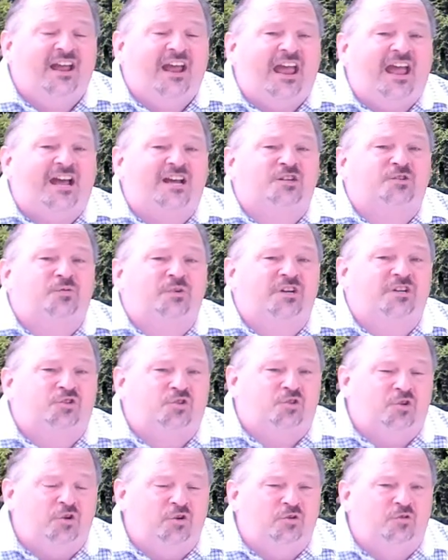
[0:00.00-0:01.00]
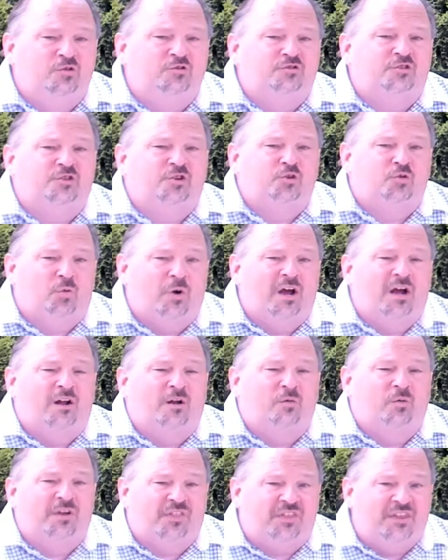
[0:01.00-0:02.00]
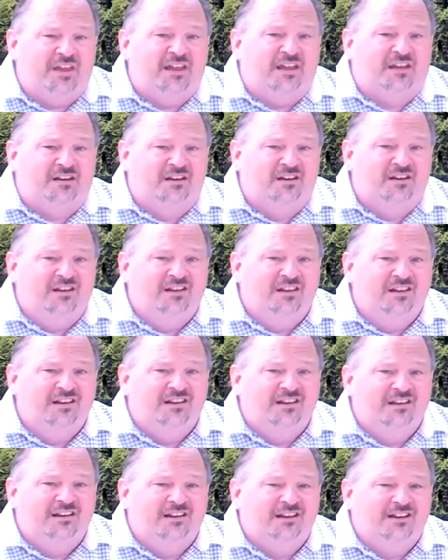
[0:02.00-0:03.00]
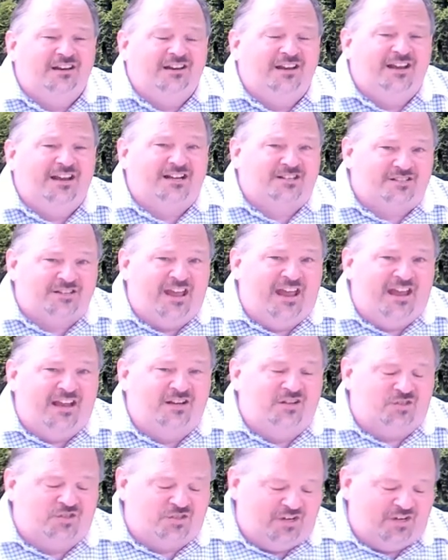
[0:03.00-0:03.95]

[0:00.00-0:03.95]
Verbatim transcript: as we choose to dwell within its gates.